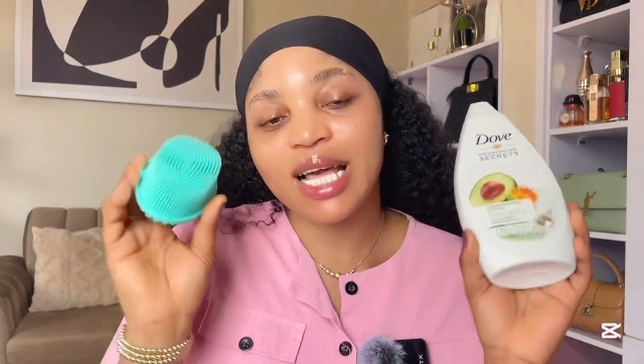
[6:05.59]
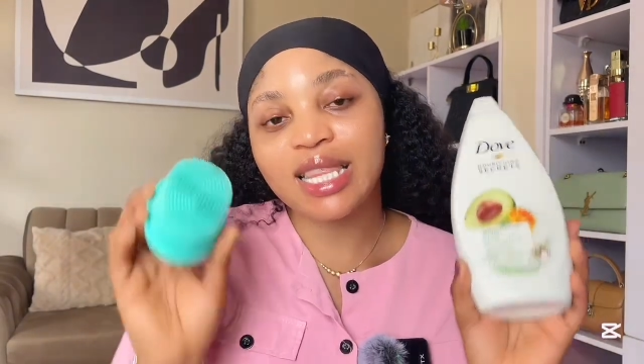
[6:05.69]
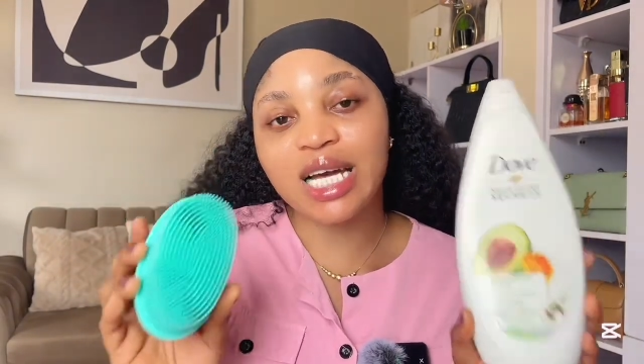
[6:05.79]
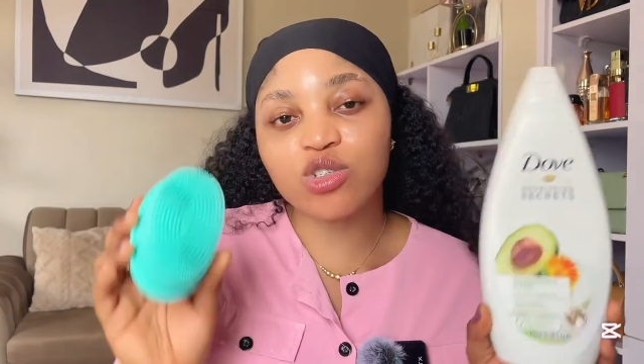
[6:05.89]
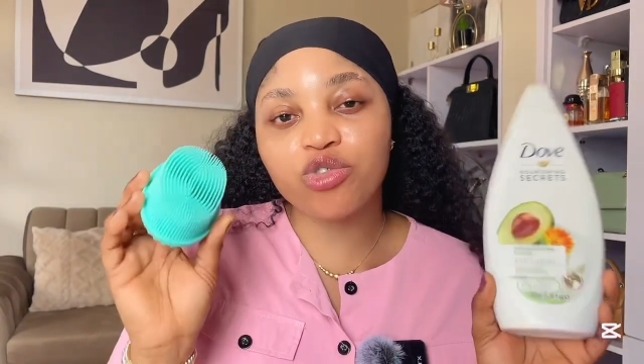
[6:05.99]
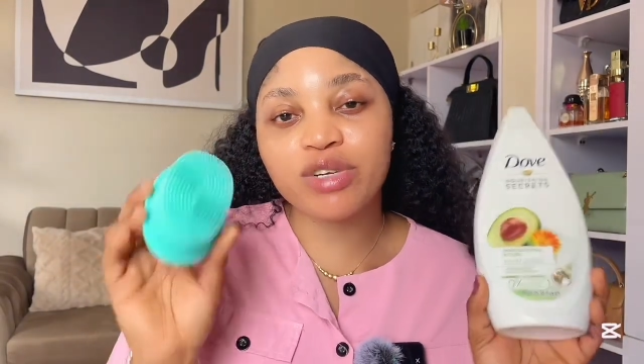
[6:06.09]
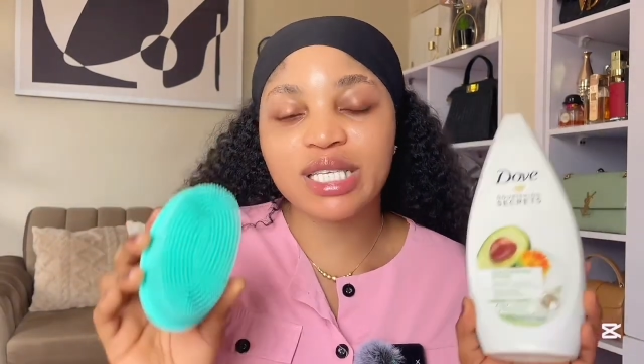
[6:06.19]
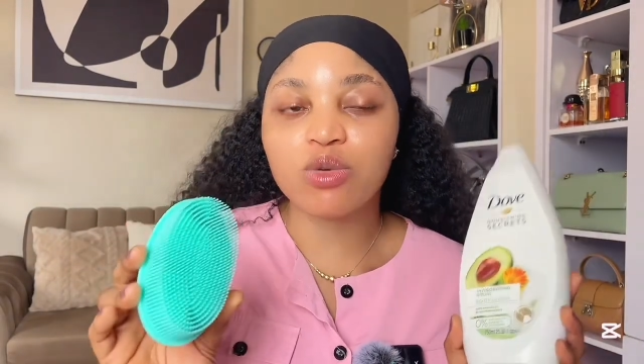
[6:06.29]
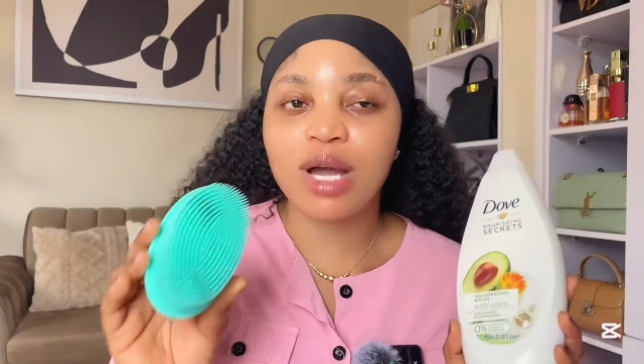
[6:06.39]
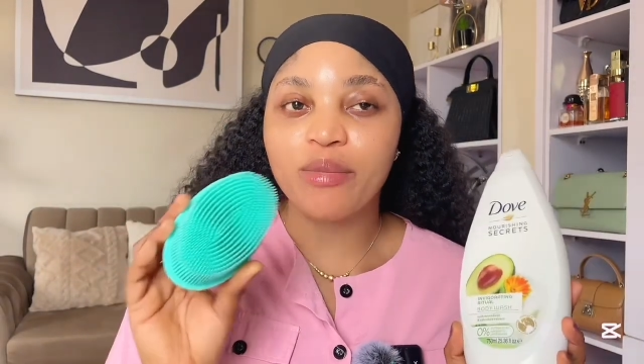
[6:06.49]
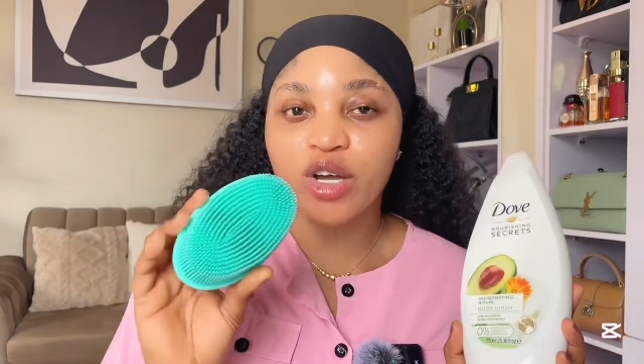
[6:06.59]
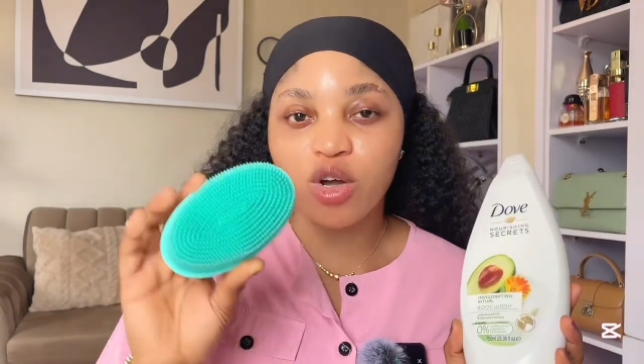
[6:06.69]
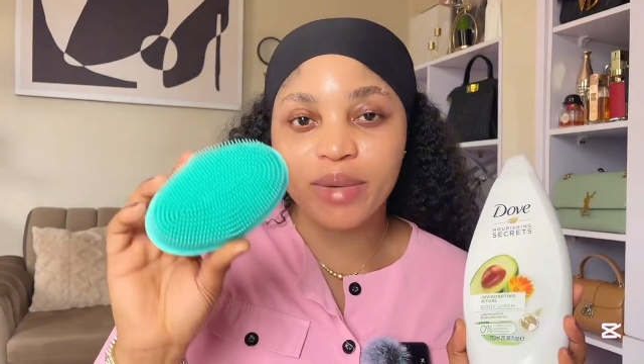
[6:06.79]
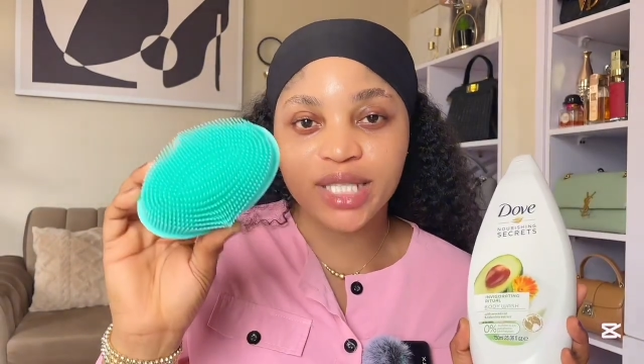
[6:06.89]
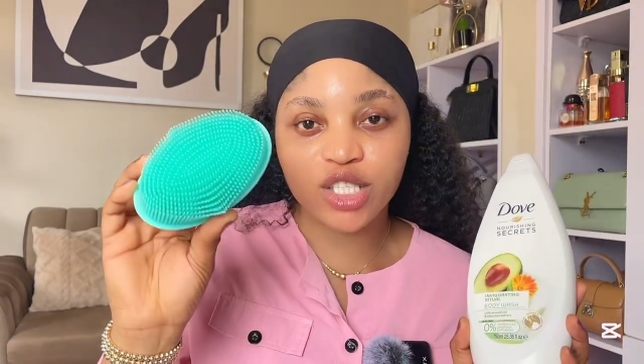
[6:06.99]
Now, the reason why I'm
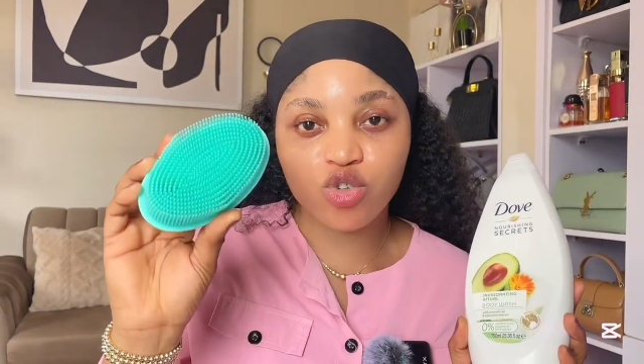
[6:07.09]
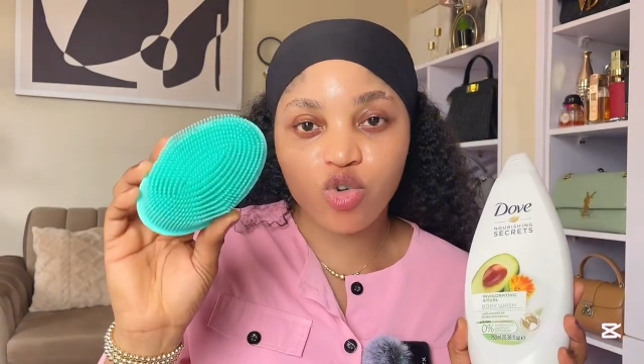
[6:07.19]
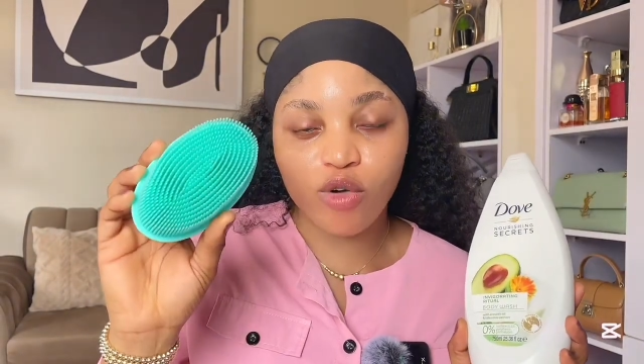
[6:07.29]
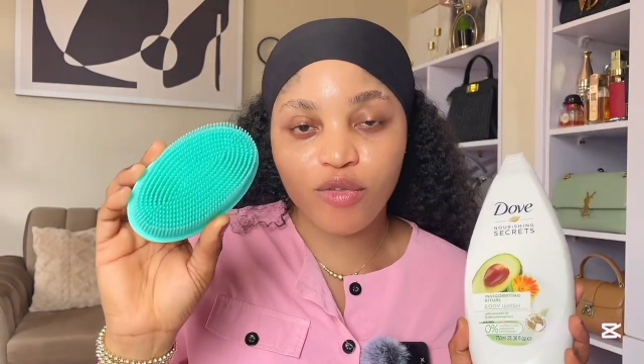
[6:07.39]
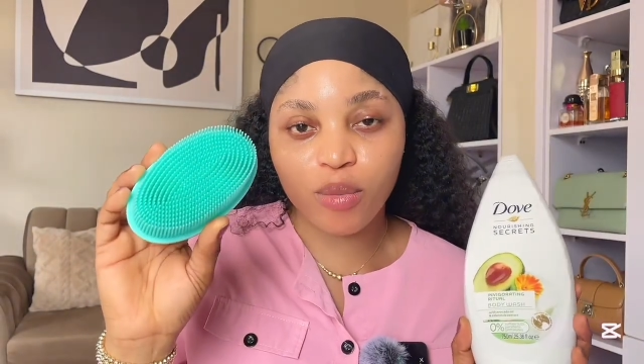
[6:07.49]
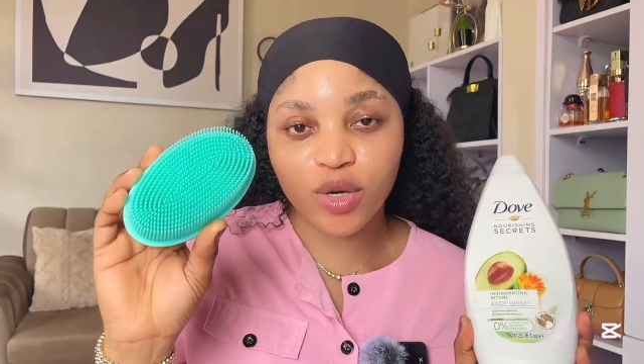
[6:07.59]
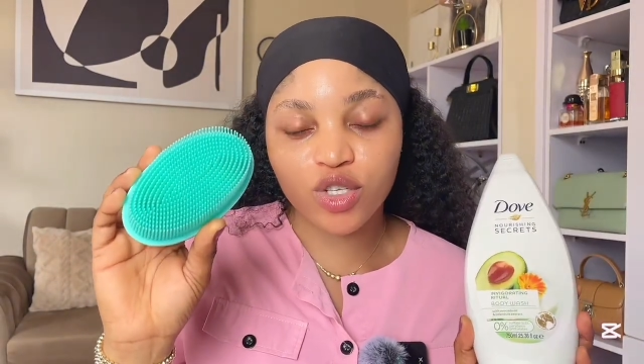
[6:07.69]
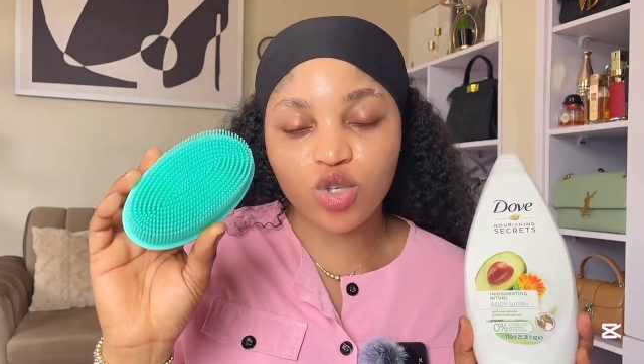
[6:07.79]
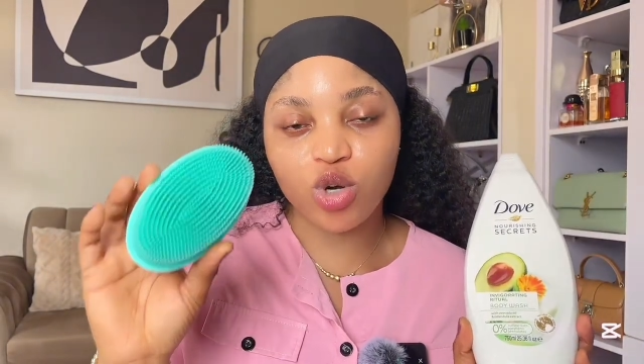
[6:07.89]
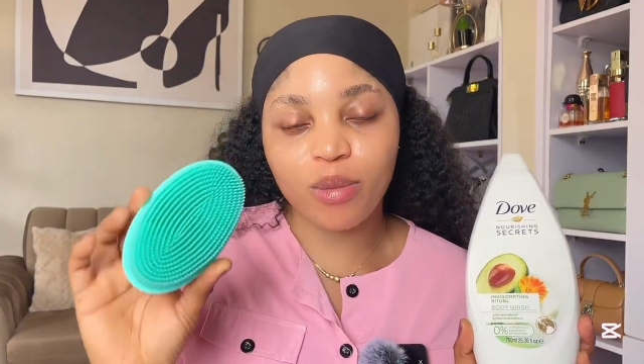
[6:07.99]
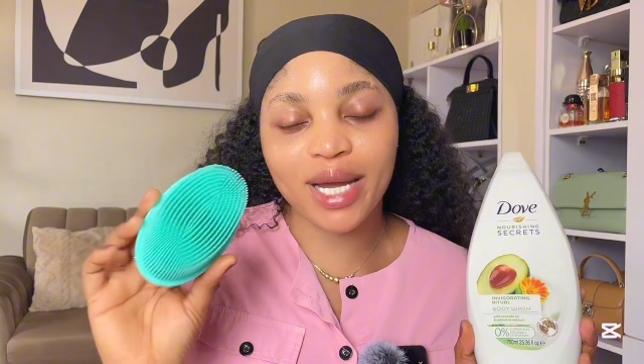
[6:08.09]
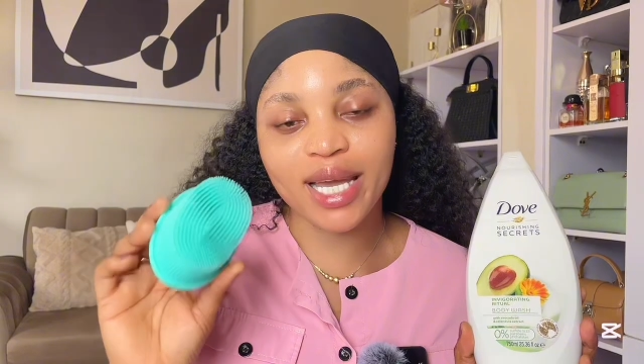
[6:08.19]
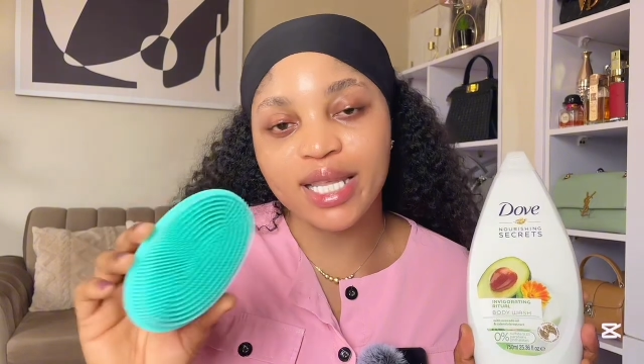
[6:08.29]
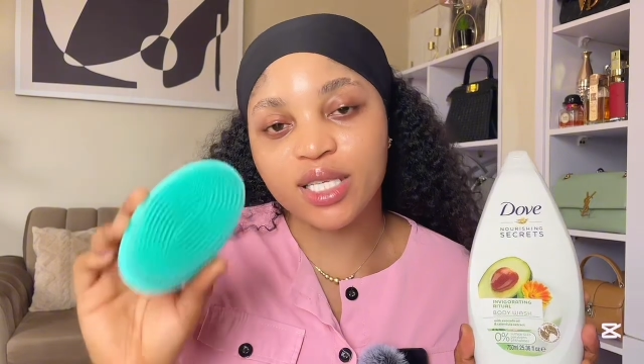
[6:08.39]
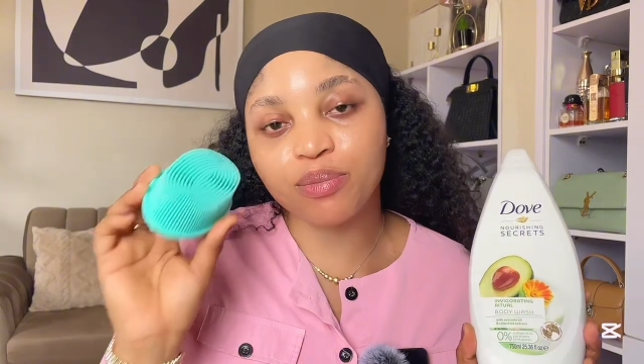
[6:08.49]
recommending you go for body scrubber
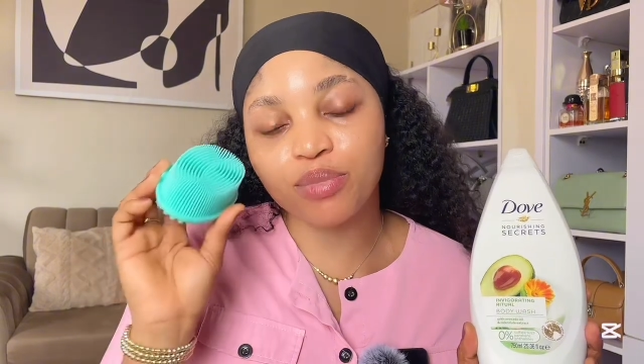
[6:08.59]
it is